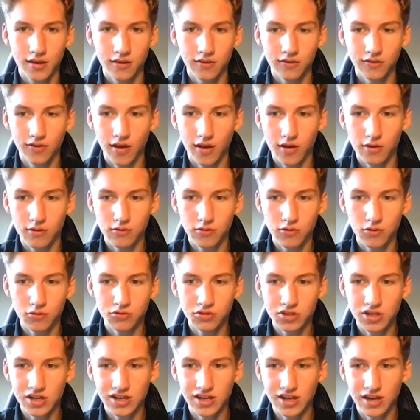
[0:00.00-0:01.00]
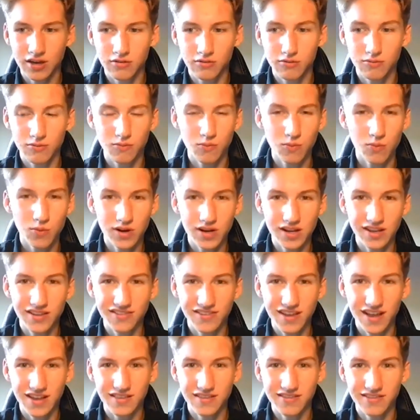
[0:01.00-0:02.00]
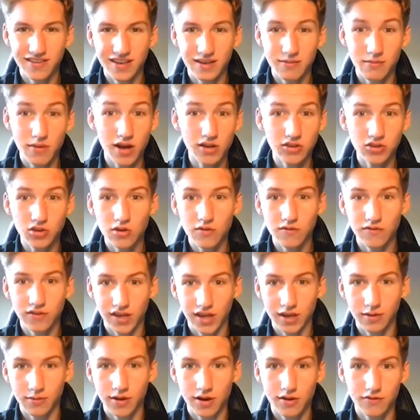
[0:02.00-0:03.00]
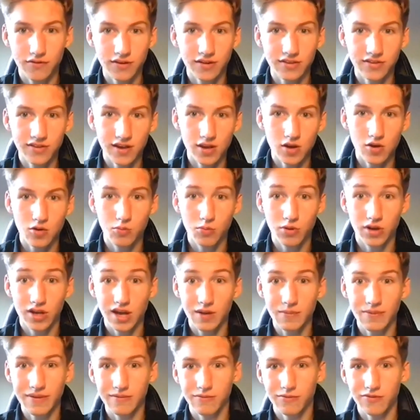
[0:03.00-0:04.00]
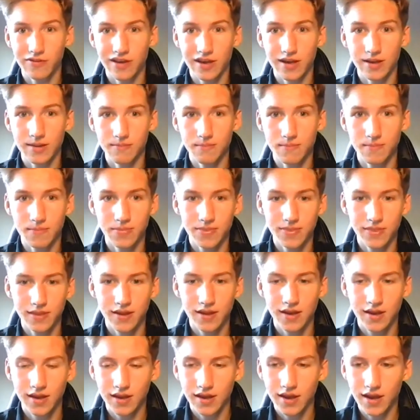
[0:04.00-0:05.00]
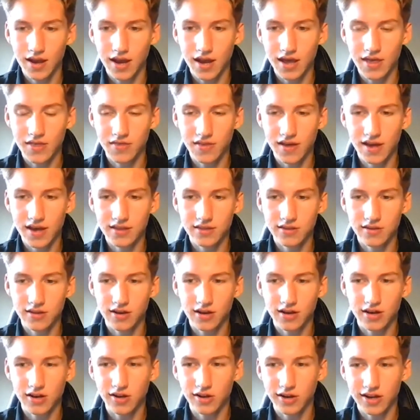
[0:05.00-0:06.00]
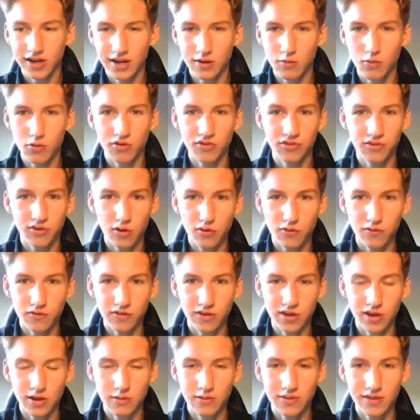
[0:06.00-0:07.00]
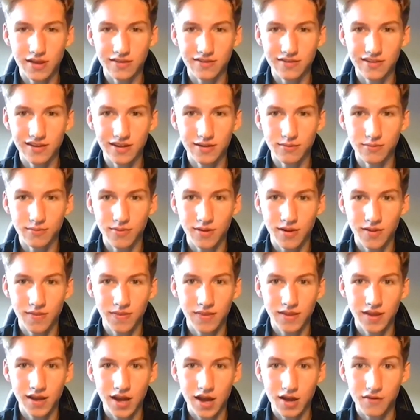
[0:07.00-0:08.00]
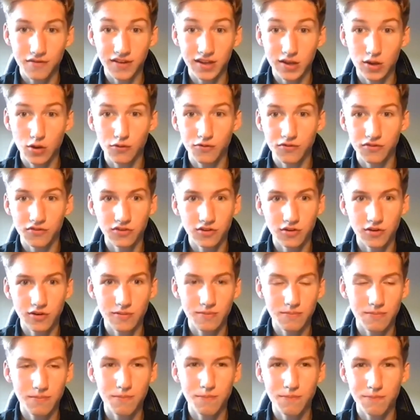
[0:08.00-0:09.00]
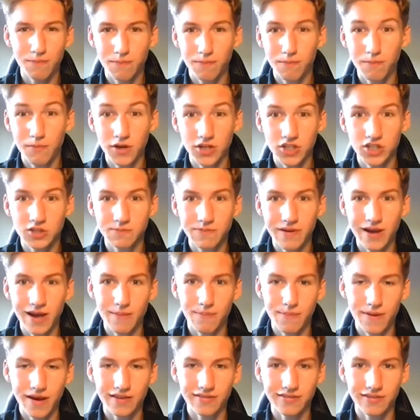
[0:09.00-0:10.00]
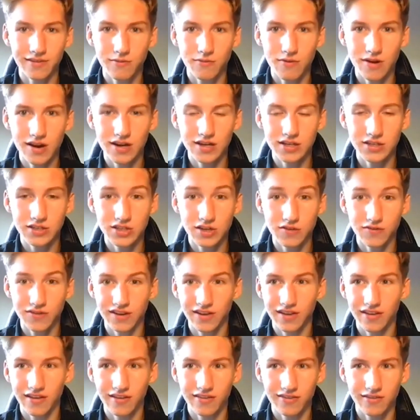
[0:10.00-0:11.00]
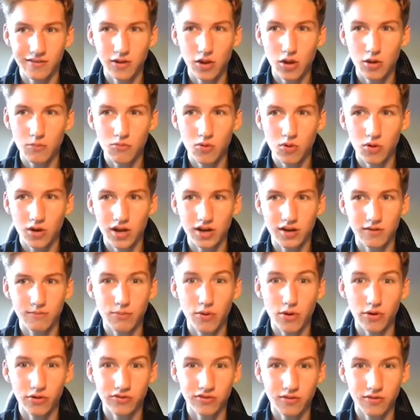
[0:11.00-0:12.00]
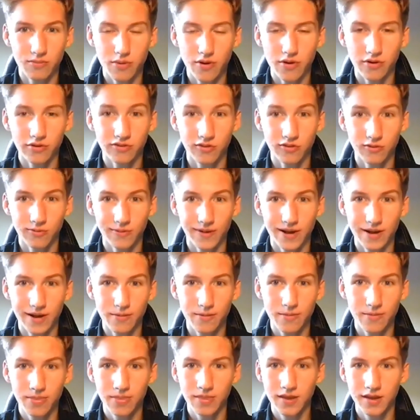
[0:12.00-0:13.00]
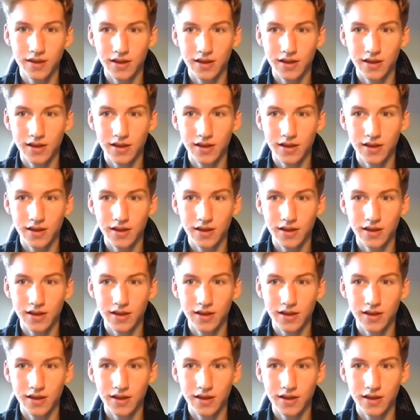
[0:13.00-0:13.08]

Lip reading: So Jorginho, will he stay in the team? I don't think he will. I think De Jong will come in for him. And then you kind of look at it. What does he offer you in that team? I think he offers you a much better passing range. I think he's a lot more kind of box to box as well.